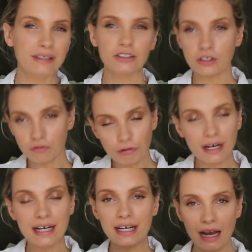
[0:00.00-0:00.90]
It's just
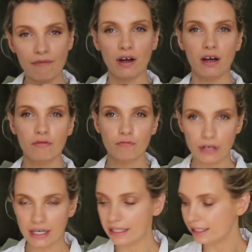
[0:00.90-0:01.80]
really clever and
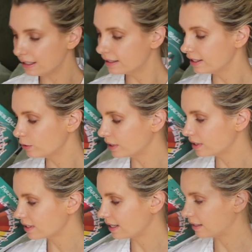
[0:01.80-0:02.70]
really easy to
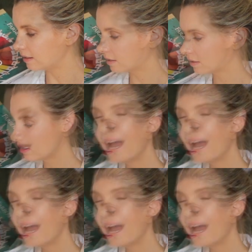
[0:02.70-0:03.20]
understand.